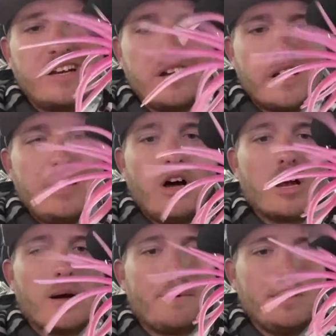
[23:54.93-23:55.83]
going to get
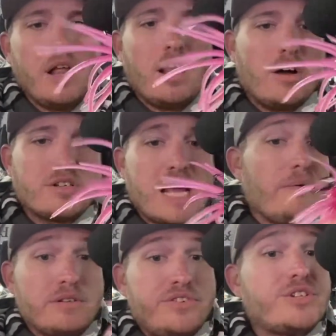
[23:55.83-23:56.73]
hung up on logs. I
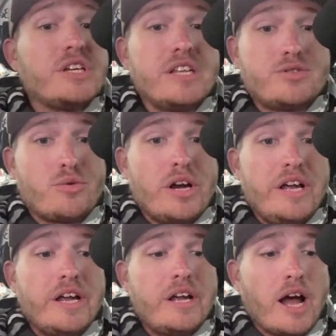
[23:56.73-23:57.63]
was fishing this
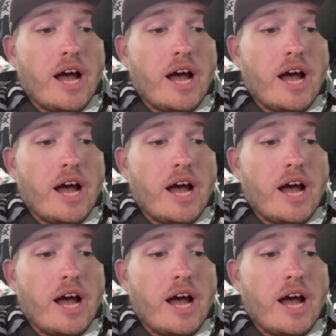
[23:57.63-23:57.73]
rig.